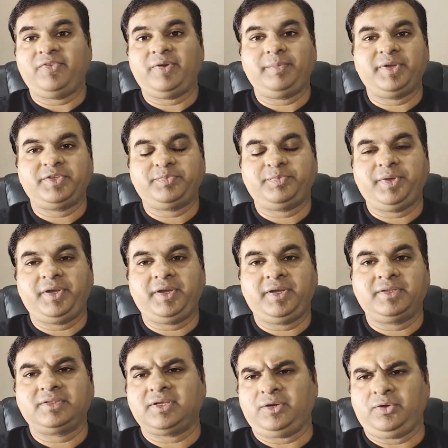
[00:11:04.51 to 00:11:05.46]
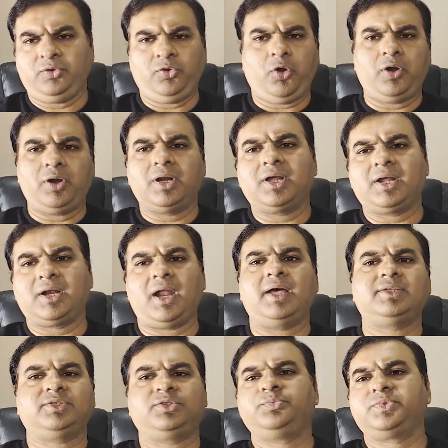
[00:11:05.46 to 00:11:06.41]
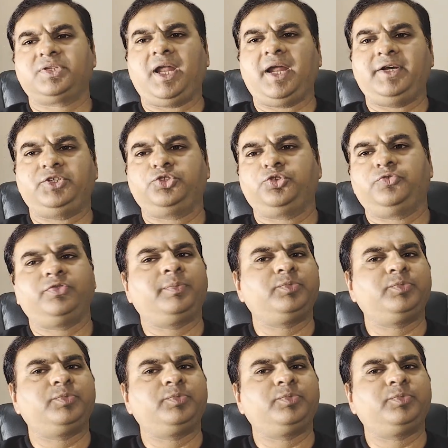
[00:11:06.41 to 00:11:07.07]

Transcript: web experience and not a classroom slideshow